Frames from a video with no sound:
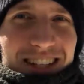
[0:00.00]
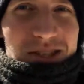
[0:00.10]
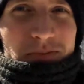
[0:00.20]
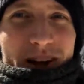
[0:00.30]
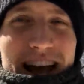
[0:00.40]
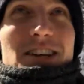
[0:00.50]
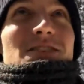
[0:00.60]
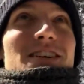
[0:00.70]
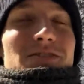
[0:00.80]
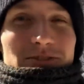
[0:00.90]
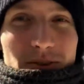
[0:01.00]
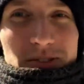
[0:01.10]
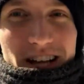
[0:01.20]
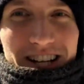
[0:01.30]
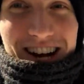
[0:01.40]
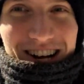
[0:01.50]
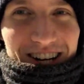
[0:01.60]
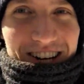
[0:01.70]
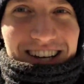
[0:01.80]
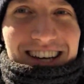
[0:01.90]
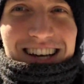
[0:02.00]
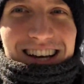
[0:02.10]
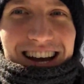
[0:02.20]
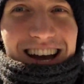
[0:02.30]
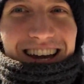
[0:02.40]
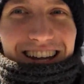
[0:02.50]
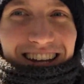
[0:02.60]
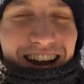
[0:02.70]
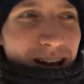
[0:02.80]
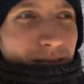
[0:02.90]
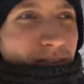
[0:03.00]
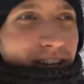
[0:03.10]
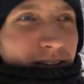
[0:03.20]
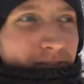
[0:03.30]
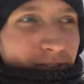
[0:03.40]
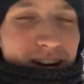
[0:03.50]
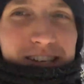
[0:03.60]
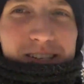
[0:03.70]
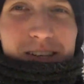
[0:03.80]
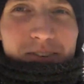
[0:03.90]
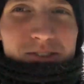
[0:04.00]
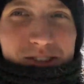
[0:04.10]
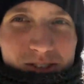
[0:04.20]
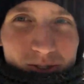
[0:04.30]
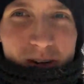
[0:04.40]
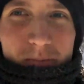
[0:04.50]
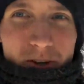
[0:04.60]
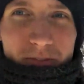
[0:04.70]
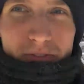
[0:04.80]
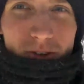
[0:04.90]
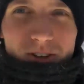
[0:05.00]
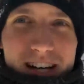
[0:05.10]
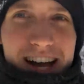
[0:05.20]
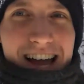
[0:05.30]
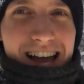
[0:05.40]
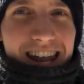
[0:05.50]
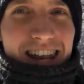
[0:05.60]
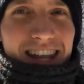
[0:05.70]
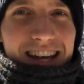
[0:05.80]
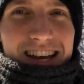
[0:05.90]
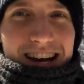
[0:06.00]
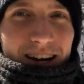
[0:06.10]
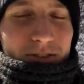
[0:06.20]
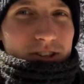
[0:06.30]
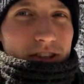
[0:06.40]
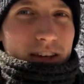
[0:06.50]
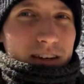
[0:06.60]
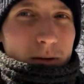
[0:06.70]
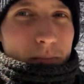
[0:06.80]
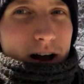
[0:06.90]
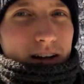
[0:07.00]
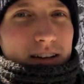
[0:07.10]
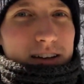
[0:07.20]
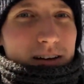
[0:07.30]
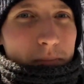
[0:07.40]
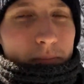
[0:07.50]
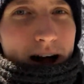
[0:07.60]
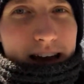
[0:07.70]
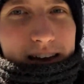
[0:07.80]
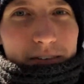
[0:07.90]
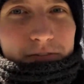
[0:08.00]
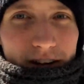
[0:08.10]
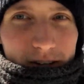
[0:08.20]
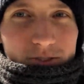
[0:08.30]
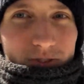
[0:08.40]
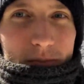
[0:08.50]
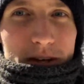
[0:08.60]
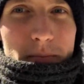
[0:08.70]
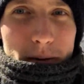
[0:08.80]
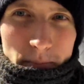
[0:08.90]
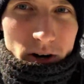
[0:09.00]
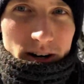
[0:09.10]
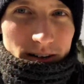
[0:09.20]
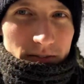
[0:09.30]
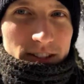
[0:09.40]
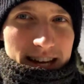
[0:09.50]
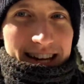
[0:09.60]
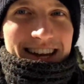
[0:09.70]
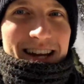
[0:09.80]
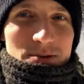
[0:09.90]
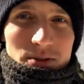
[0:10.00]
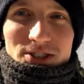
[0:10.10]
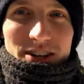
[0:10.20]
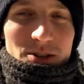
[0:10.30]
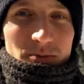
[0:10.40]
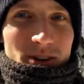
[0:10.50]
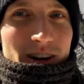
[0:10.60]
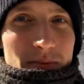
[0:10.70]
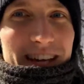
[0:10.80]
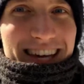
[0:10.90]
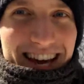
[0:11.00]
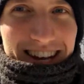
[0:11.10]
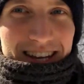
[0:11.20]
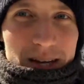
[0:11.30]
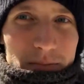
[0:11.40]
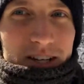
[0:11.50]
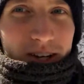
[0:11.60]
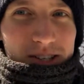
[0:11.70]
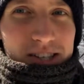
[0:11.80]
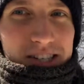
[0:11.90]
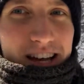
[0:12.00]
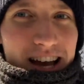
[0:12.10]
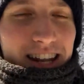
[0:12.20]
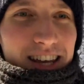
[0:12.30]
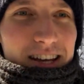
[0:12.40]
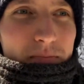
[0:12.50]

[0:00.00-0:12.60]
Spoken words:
This is Balázs from southern Hungary, and I'm in the forest, which is really beautiful. And I was just thinking about my fellow drumming member of the 10-day hand speed challenge program, Ian, because he said,